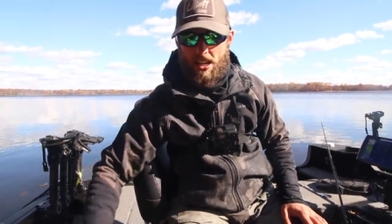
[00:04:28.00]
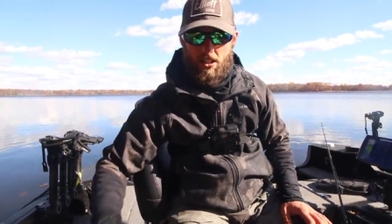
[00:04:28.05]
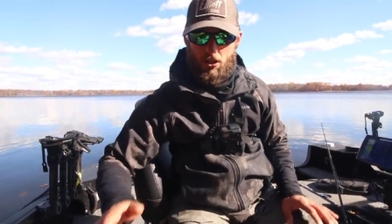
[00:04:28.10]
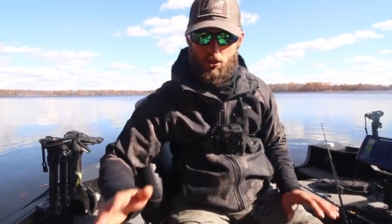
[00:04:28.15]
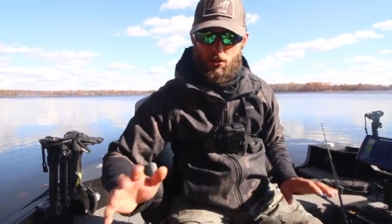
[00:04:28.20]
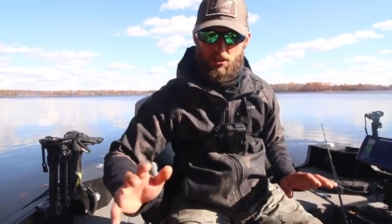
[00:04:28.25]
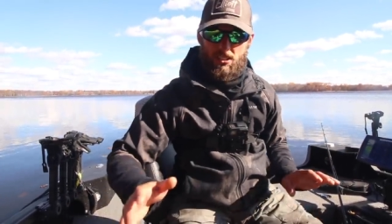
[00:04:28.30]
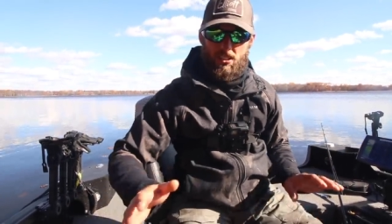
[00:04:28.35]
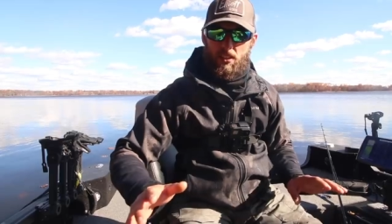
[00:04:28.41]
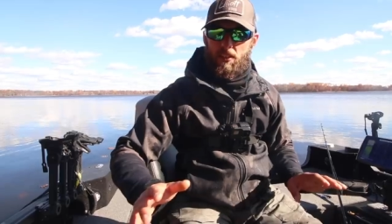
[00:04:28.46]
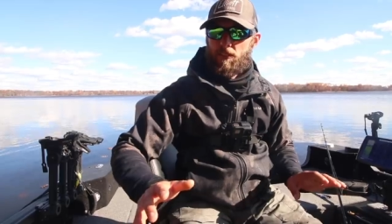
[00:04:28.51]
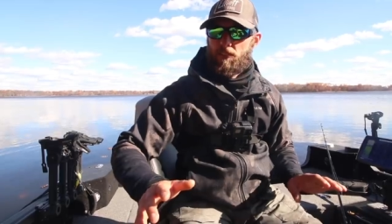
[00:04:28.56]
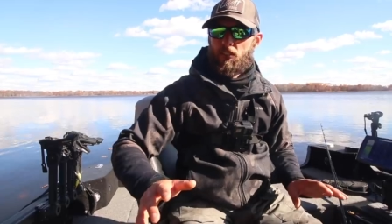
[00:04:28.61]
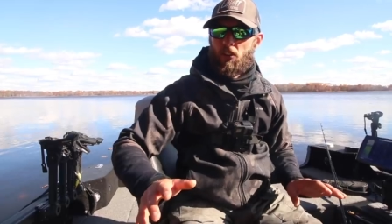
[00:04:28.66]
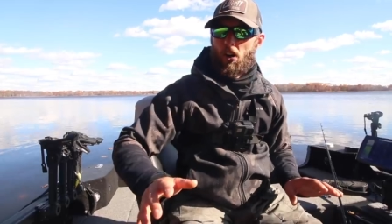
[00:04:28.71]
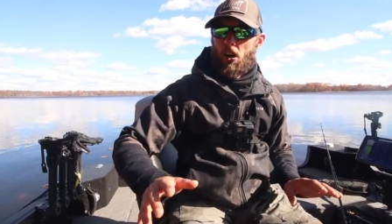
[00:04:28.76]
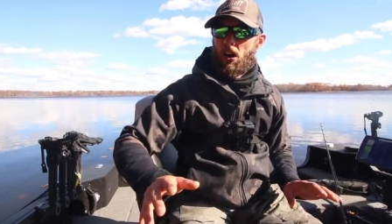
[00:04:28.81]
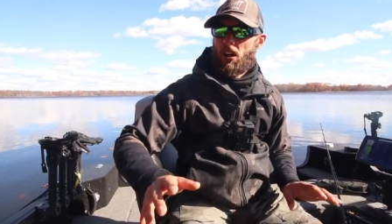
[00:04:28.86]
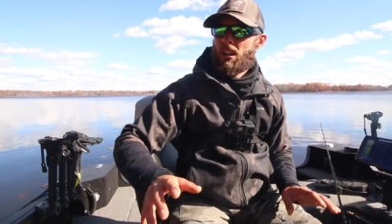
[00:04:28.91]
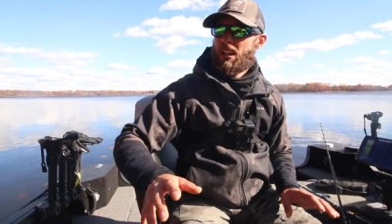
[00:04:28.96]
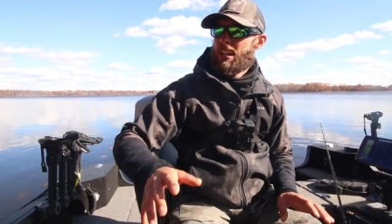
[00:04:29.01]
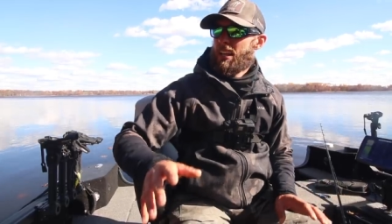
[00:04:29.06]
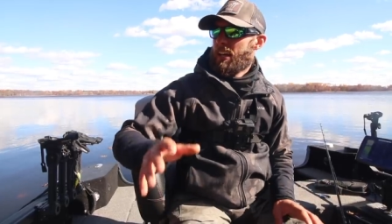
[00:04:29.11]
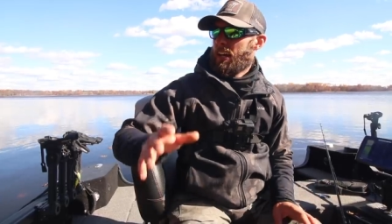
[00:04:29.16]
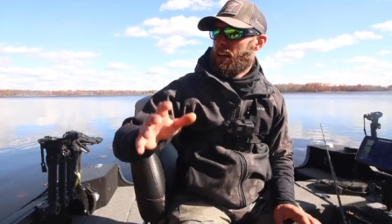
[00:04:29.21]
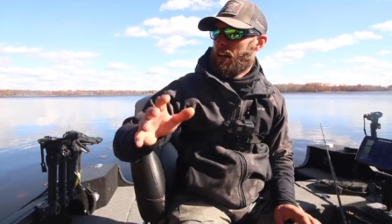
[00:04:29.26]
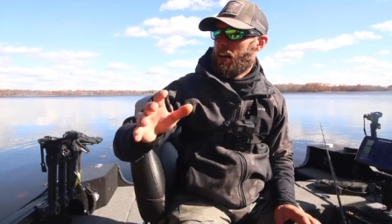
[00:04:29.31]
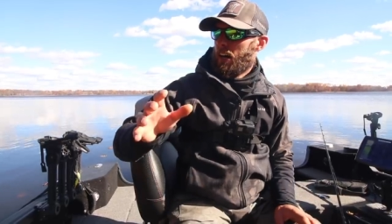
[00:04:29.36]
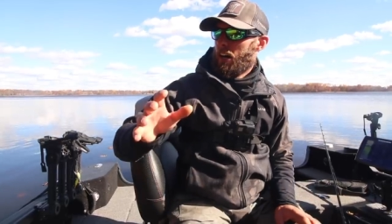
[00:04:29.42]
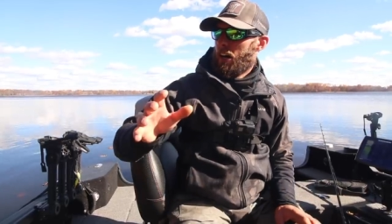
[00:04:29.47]
I use in the fall
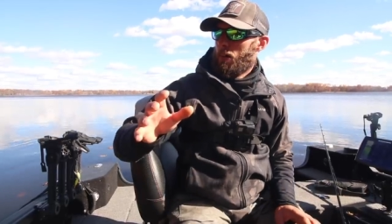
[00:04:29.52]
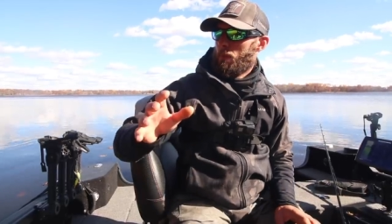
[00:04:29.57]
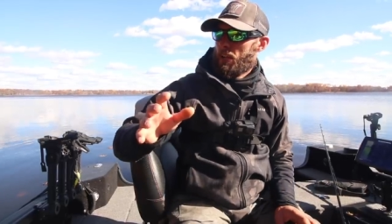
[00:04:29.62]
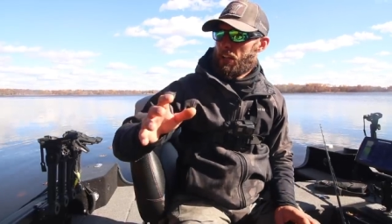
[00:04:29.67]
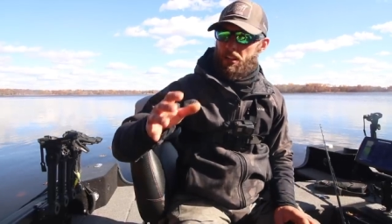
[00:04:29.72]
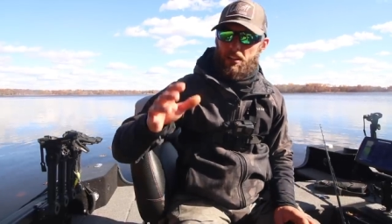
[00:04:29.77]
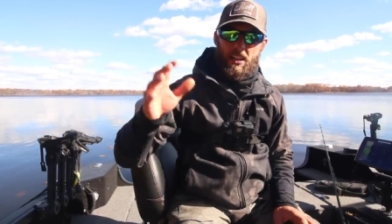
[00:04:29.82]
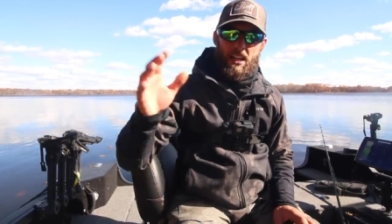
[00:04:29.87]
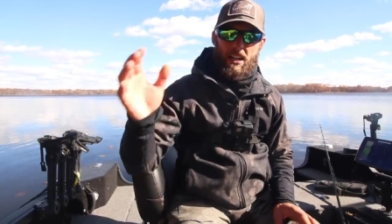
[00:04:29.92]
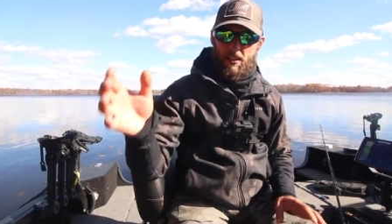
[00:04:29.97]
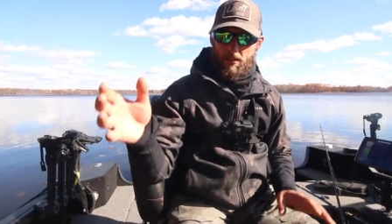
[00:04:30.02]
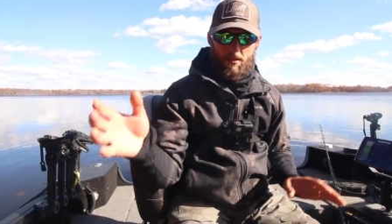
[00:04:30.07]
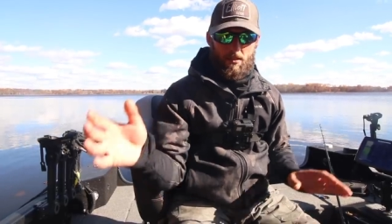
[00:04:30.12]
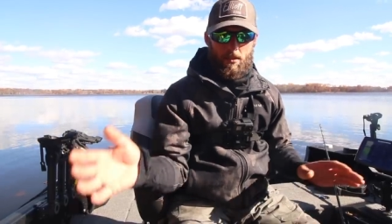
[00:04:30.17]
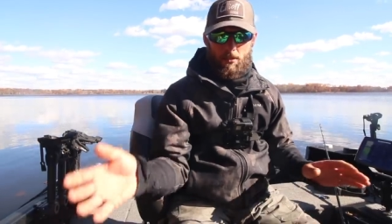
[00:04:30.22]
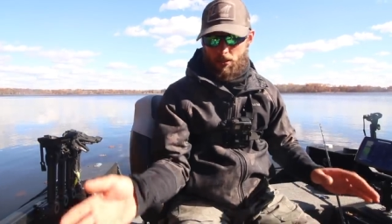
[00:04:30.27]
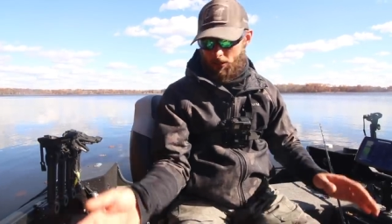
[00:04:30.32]
um, and a lot of,